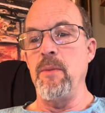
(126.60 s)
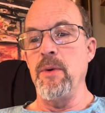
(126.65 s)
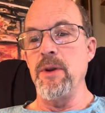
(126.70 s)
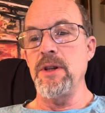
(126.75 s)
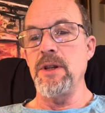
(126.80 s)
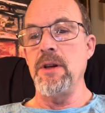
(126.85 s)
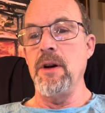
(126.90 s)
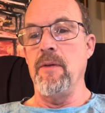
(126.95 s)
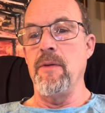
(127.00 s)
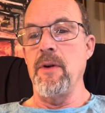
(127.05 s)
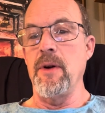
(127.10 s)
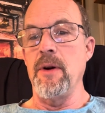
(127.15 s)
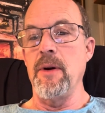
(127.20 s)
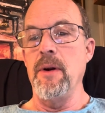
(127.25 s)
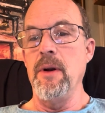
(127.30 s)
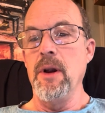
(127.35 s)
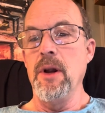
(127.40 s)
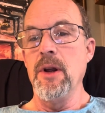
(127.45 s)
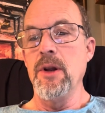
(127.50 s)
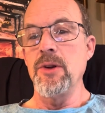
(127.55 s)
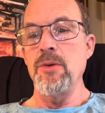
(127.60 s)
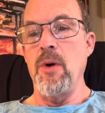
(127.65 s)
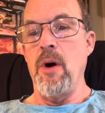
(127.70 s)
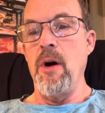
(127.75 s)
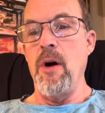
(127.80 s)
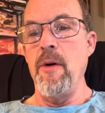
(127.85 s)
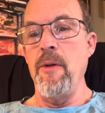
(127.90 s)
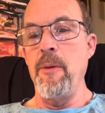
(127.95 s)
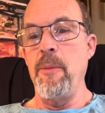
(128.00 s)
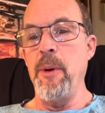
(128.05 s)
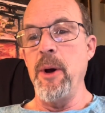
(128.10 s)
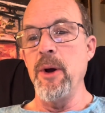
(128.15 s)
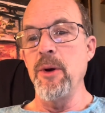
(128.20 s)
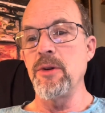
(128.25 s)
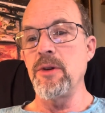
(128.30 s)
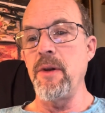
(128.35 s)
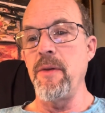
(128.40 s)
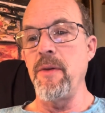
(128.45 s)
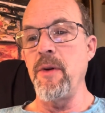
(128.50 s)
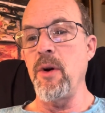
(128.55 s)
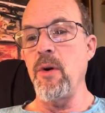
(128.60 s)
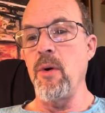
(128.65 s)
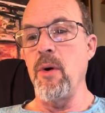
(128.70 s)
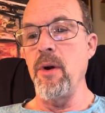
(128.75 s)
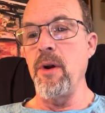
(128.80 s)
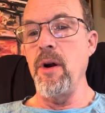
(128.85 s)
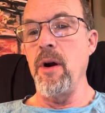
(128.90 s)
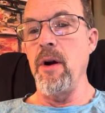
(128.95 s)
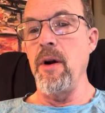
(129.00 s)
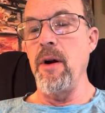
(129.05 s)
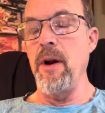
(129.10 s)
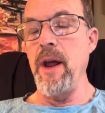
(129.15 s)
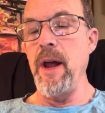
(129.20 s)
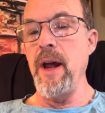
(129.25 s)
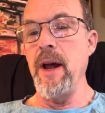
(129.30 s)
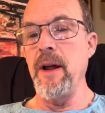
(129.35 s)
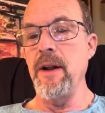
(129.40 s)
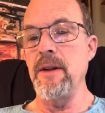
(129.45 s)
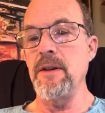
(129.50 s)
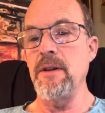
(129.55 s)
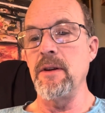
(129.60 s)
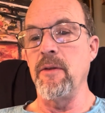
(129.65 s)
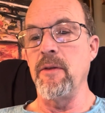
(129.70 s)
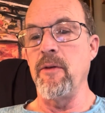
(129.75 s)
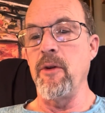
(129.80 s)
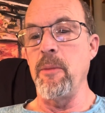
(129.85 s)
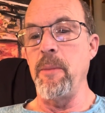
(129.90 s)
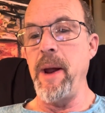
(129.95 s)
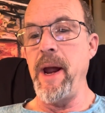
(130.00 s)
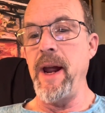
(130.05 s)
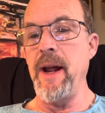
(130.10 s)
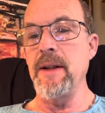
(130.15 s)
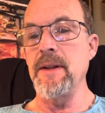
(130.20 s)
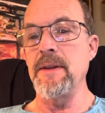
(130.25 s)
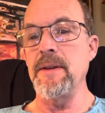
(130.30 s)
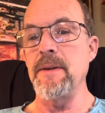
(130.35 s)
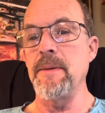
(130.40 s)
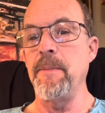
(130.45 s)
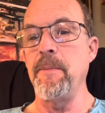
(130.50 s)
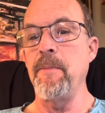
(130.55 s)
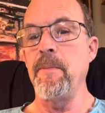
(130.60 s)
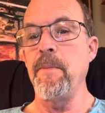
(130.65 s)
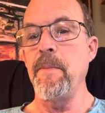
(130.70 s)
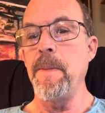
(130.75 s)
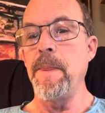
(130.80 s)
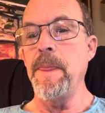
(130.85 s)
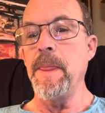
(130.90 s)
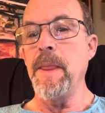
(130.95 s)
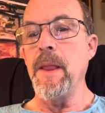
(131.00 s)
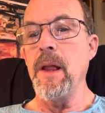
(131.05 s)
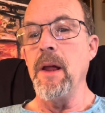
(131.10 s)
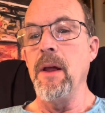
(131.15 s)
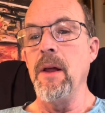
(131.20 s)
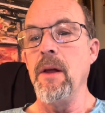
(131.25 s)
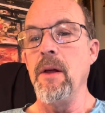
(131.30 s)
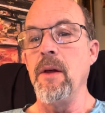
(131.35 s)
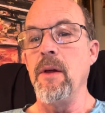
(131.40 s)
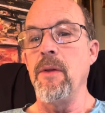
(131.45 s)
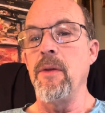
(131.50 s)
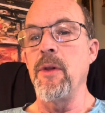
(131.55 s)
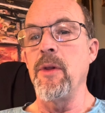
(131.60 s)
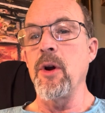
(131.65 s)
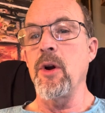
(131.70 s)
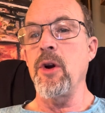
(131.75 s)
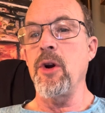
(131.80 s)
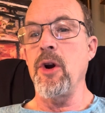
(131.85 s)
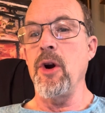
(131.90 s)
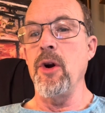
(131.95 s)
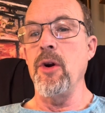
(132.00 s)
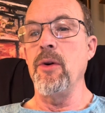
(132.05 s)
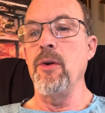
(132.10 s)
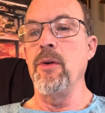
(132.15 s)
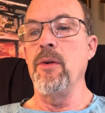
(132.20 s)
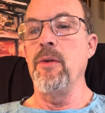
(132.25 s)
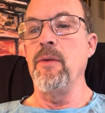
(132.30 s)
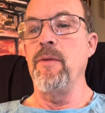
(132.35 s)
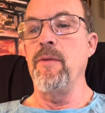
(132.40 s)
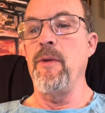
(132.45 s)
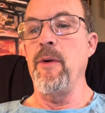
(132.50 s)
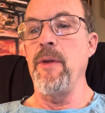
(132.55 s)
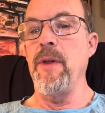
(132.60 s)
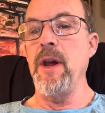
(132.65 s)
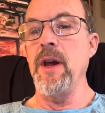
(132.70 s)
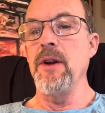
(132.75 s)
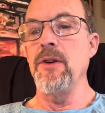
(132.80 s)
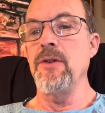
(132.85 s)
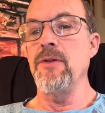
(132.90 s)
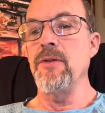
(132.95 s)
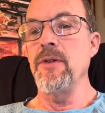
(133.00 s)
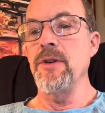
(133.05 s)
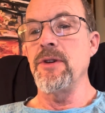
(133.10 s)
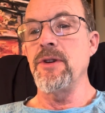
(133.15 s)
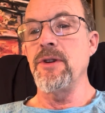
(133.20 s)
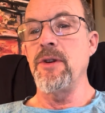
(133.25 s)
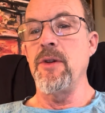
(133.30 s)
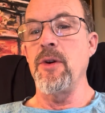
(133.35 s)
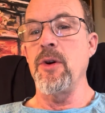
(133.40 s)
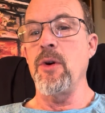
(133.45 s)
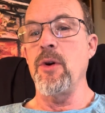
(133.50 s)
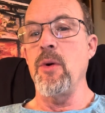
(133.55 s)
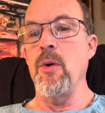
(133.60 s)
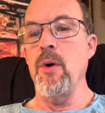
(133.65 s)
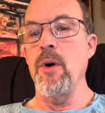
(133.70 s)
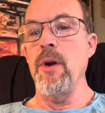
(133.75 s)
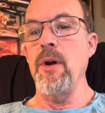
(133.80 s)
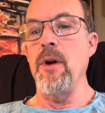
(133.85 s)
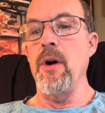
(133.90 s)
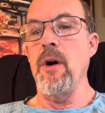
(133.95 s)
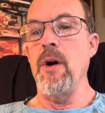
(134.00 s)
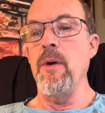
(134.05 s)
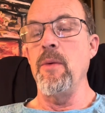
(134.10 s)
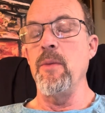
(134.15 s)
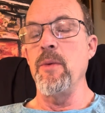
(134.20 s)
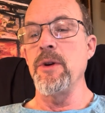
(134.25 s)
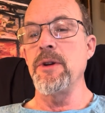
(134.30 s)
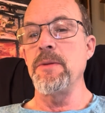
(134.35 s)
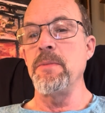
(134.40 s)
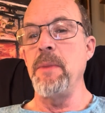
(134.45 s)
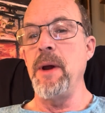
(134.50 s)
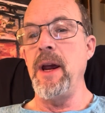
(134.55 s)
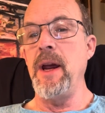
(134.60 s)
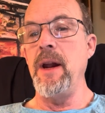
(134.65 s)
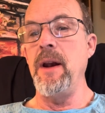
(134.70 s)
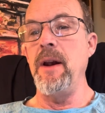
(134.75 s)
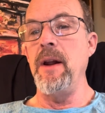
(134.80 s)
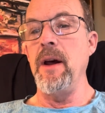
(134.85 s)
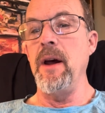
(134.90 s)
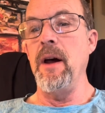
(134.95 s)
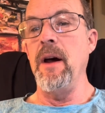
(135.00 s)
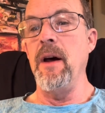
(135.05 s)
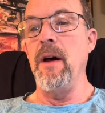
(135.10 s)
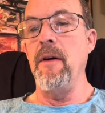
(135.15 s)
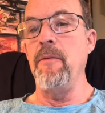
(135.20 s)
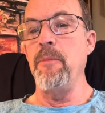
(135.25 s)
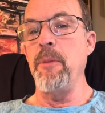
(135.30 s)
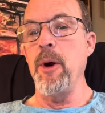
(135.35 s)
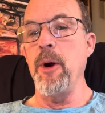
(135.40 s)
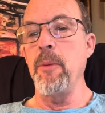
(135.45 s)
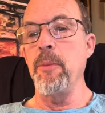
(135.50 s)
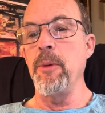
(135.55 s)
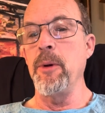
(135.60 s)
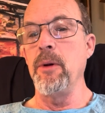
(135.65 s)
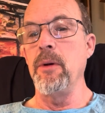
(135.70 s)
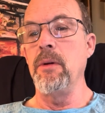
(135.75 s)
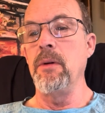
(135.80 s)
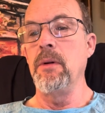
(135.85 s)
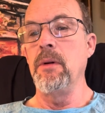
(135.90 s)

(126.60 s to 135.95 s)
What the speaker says: with silver, so all the posts of the courtyard had silver bands. The curtain for the entrance to the courtyard was made of blue,